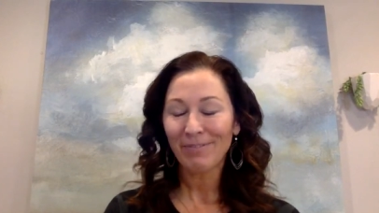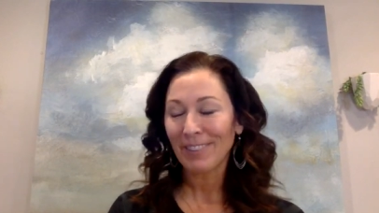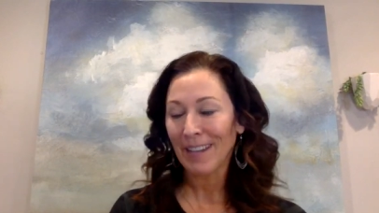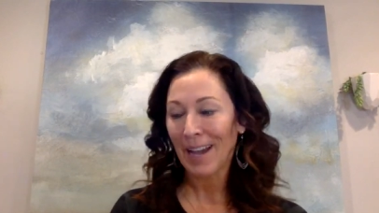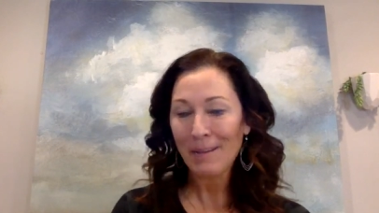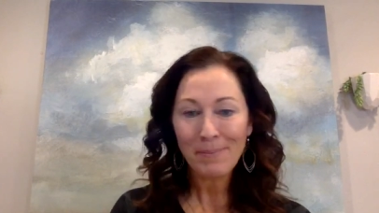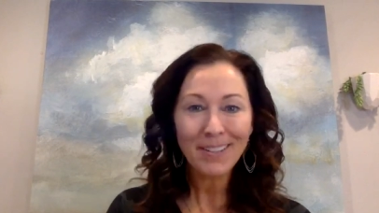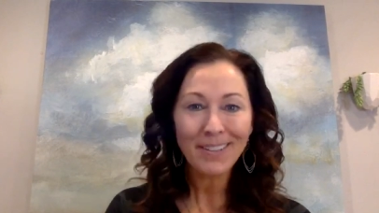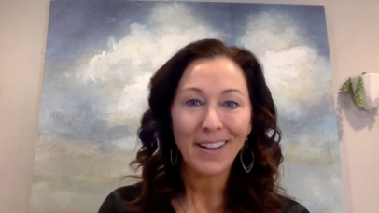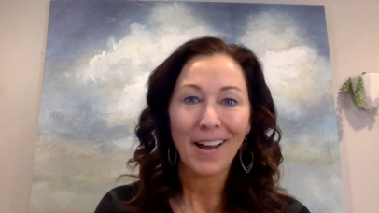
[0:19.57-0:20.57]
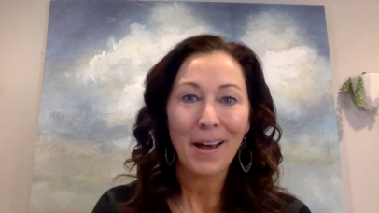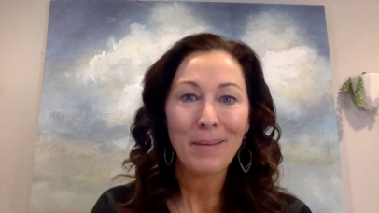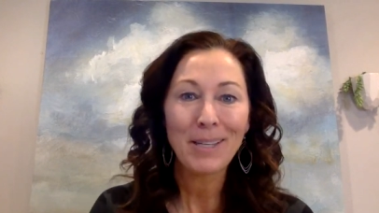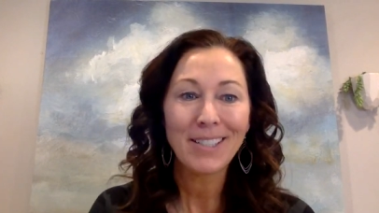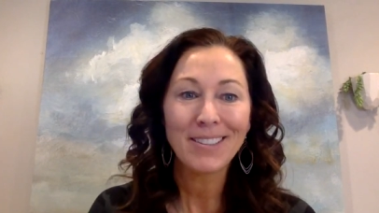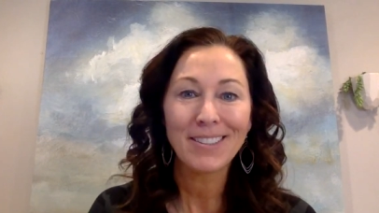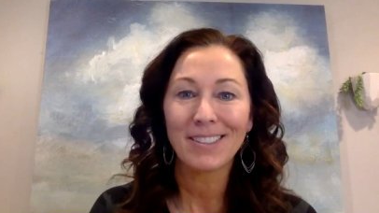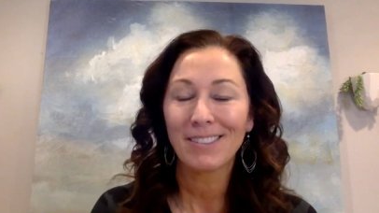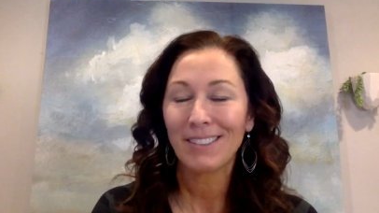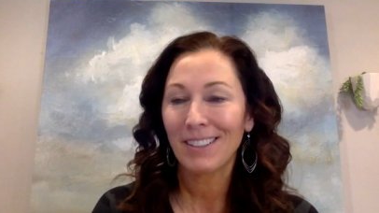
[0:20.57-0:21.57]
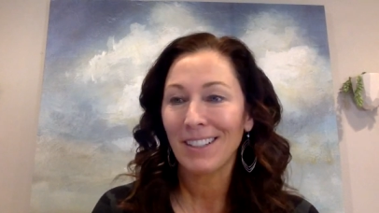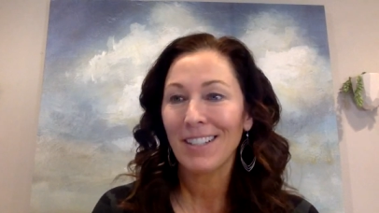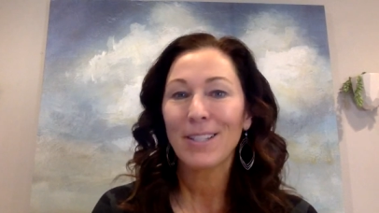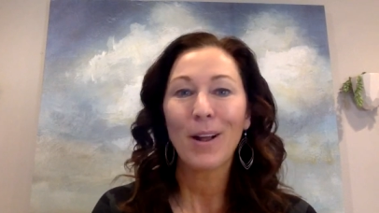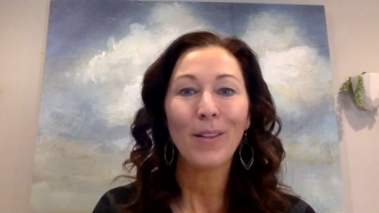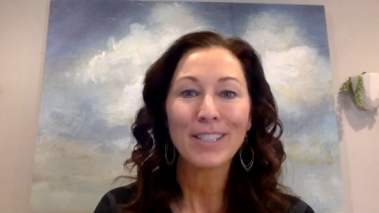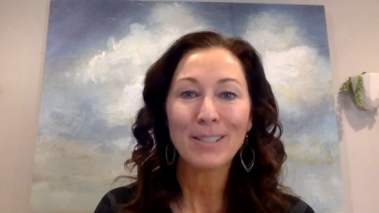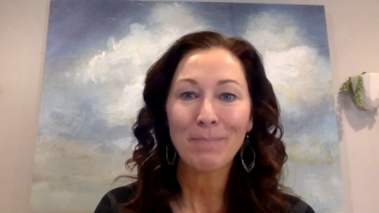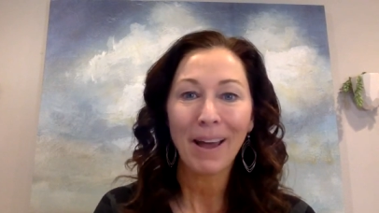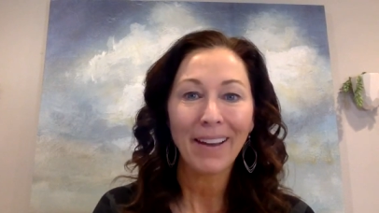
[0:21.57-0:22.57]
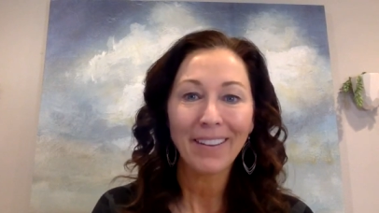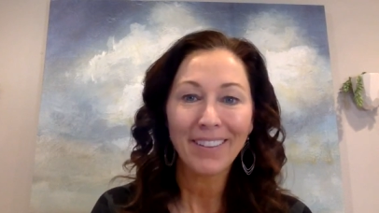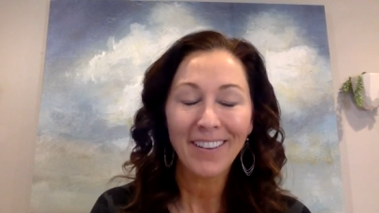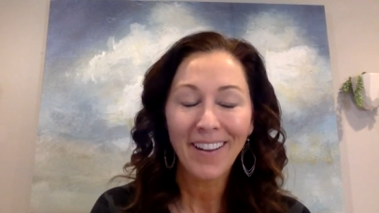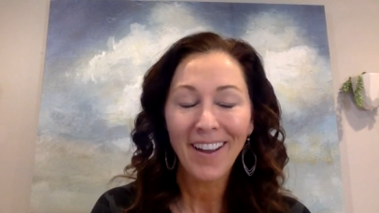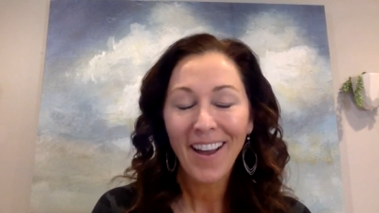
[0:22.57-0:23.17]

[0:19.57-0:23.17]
Type it in the comments. Get us all inspired.